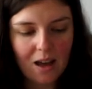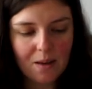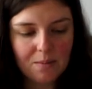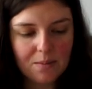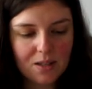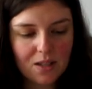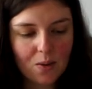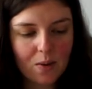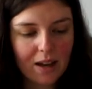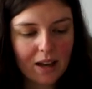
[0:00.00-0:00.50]

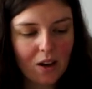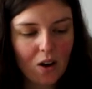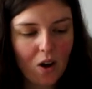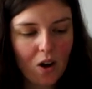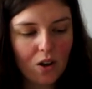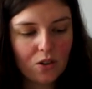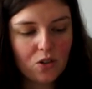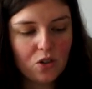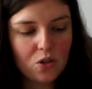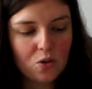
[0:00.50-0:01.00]
So I
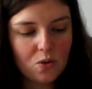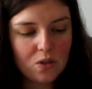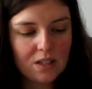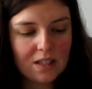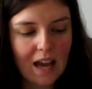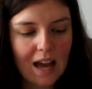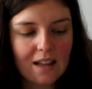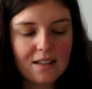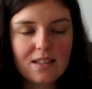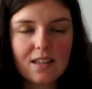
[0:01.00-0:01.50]
got two
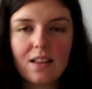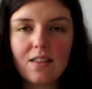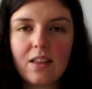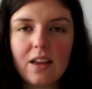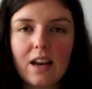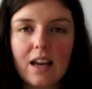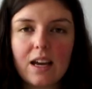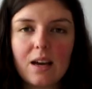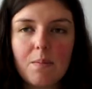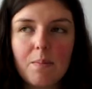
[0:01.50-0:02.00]
sets, and they're
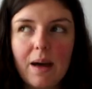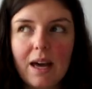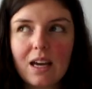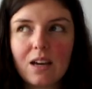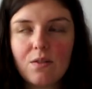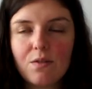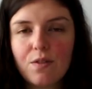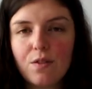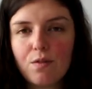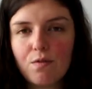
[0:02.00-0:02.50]
like a pack
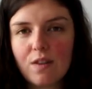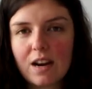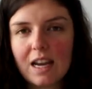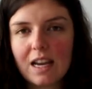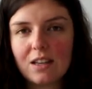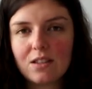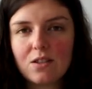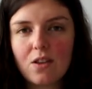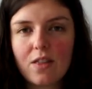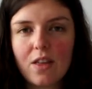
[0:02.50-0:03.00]
of
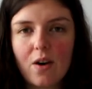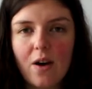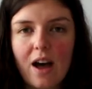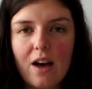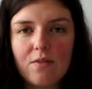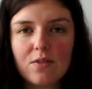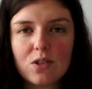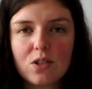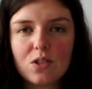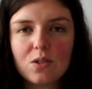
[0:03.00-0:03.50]
three, so they'll
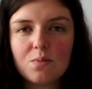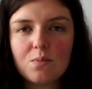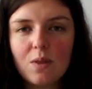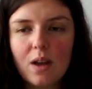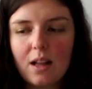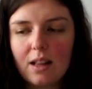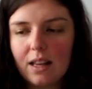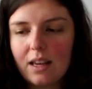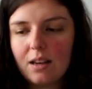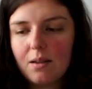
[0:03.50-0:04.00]
have
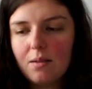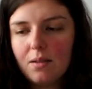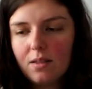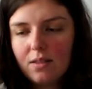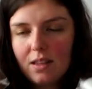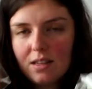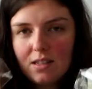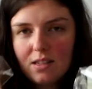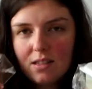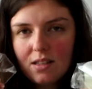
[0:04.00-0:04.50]

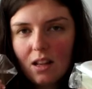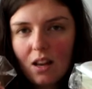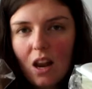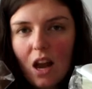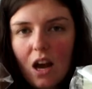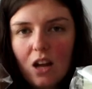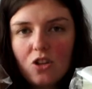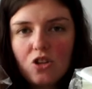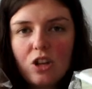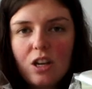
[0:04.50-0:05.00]
this is the
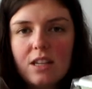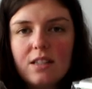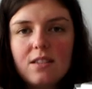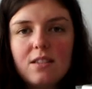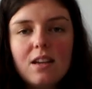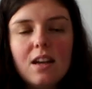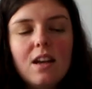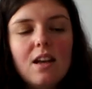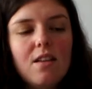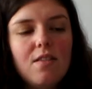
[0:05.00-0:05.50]

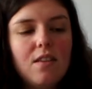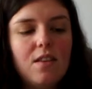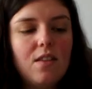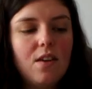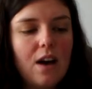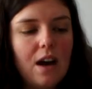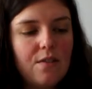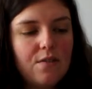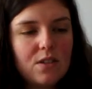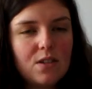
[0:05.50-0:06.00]
largest, then they'll
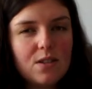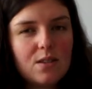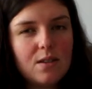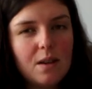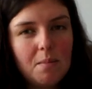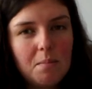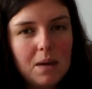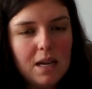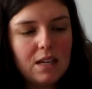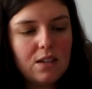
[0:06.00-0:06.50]
have
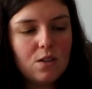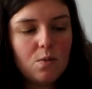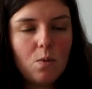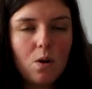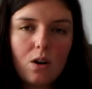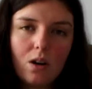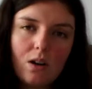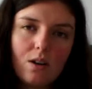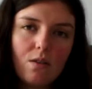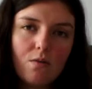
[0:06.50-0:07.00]
a medium
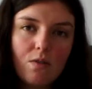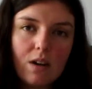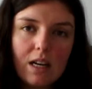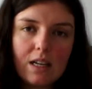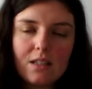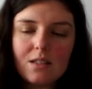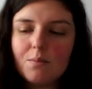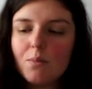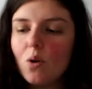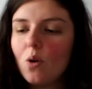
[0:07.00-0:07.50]
one and a really
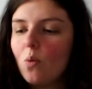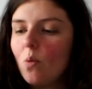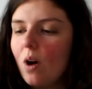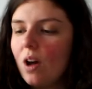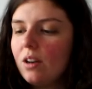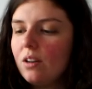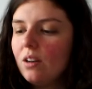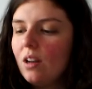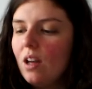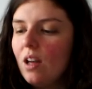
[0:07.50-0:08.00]
small
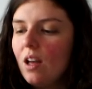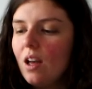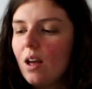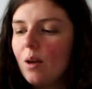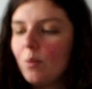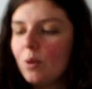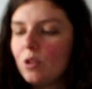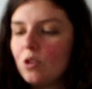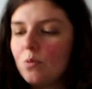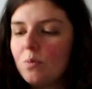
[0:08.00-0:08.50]
one,
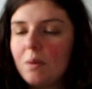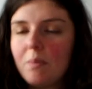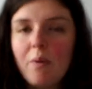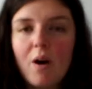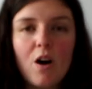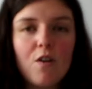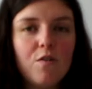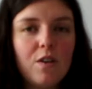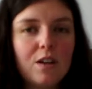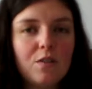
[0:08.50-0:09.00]
which will be
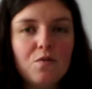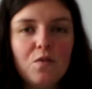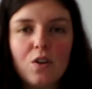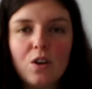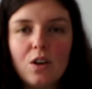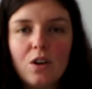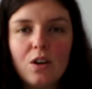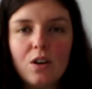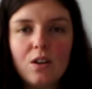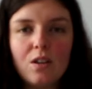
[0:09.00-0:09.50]
perfect
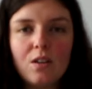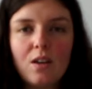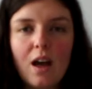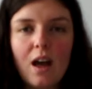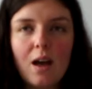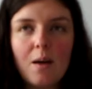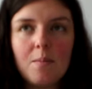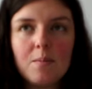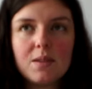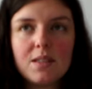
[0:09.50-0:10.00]
for
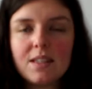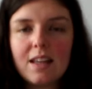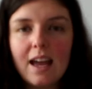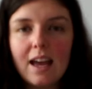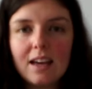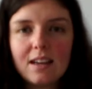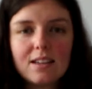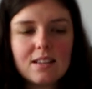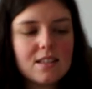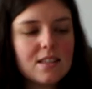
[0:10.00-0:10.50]

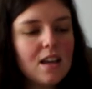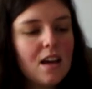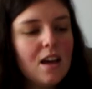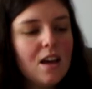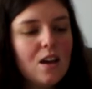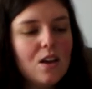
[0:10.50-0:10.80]
snacks.